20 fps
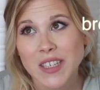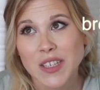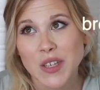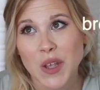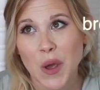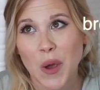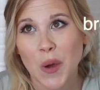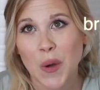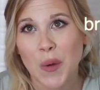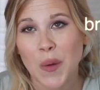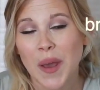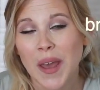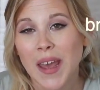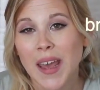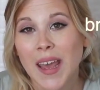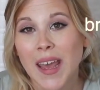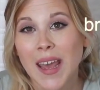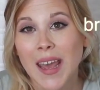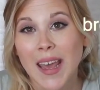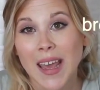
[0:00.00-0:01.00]
So
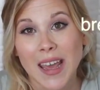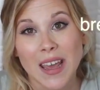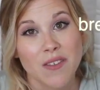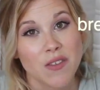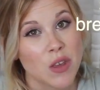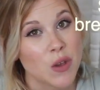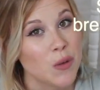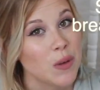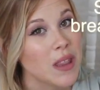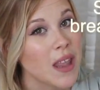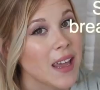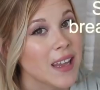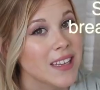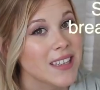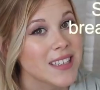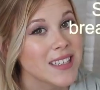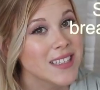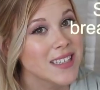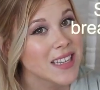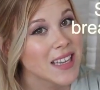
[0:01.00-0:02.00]
if you would like
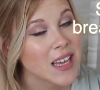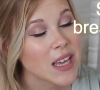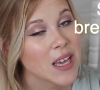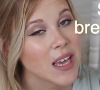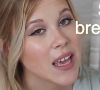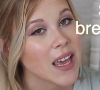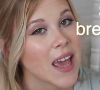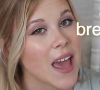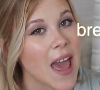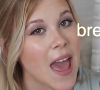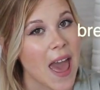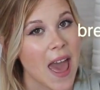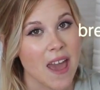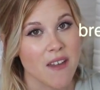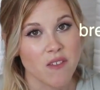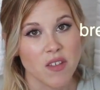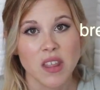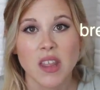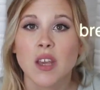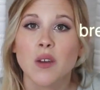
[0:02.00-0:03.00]
to see
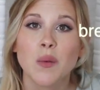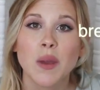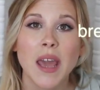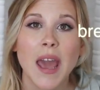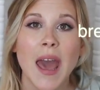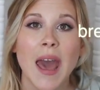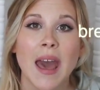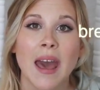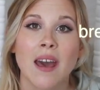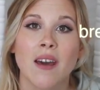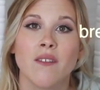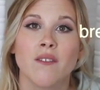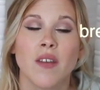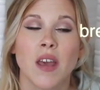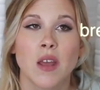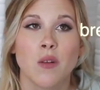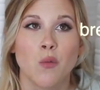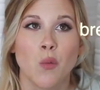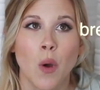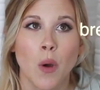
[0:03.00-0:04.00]
everything we have
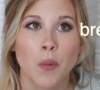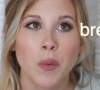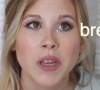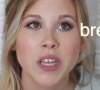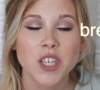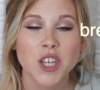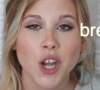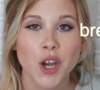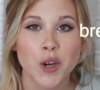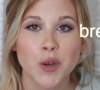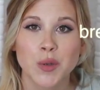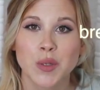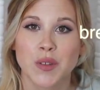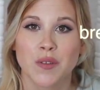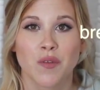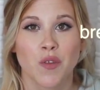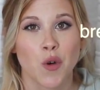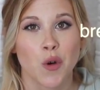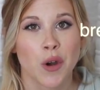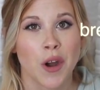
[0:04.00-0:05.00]
and what we chose
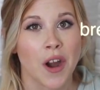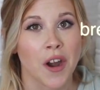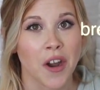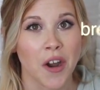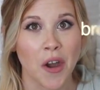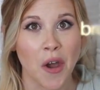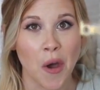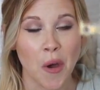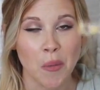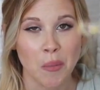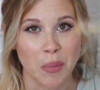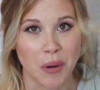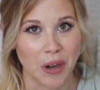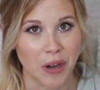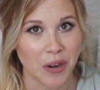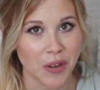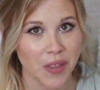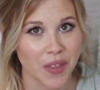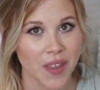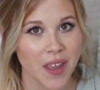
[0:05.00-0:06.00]
for our home
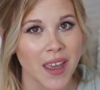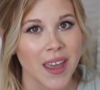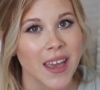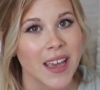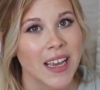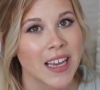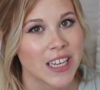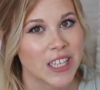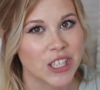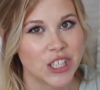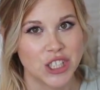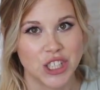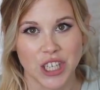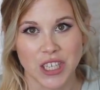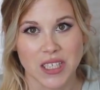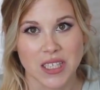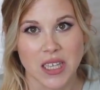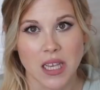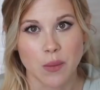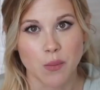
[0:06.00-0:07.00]
birth,
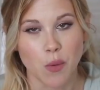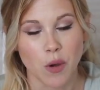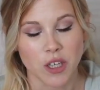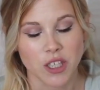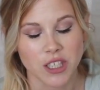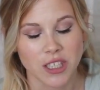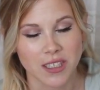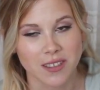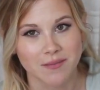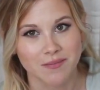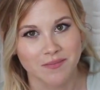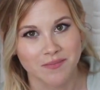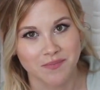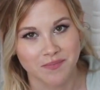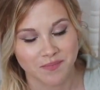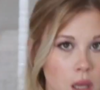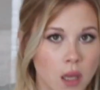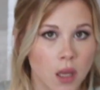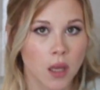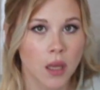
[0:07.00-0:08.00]
just keep watching.
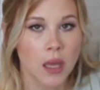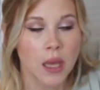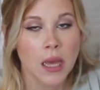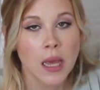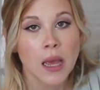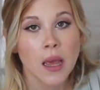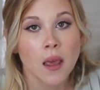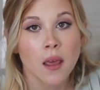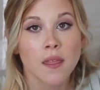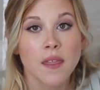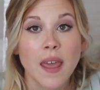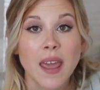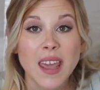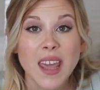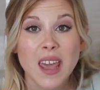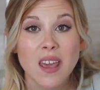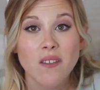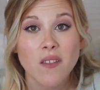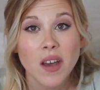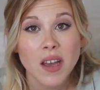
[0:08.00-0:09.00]
They
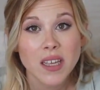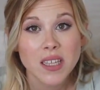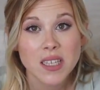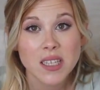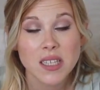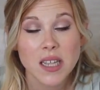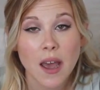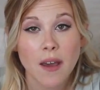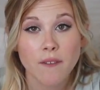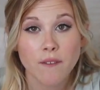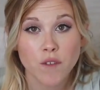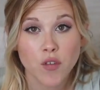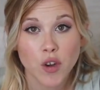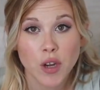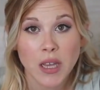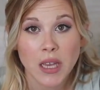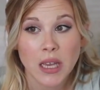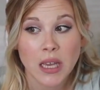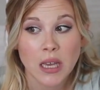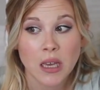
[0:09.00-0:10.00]
gave us a
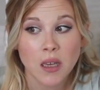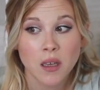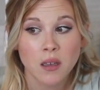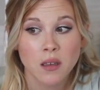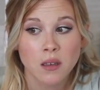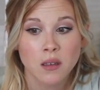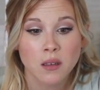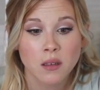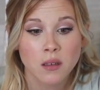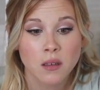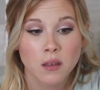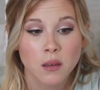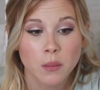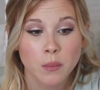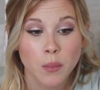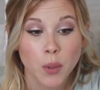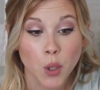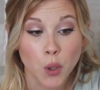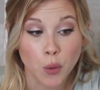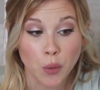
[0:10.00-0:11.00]
free
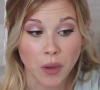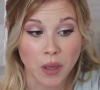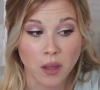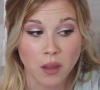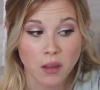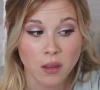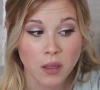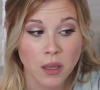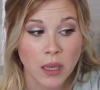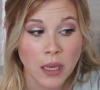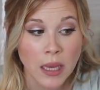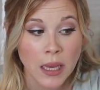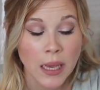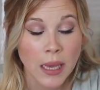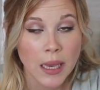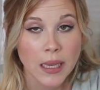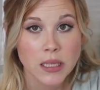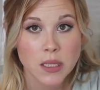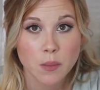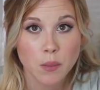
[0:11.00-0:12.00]
pool.
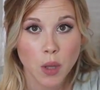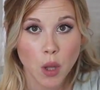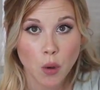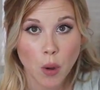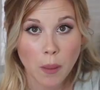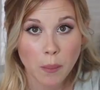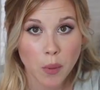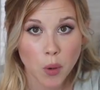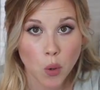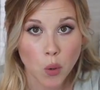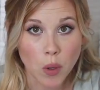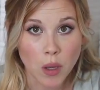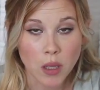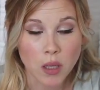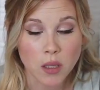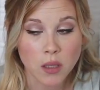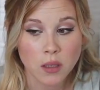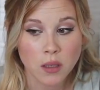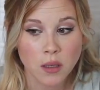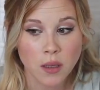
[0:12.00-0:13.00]
It's a blow-up
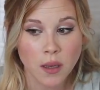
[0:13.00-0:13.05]
pool.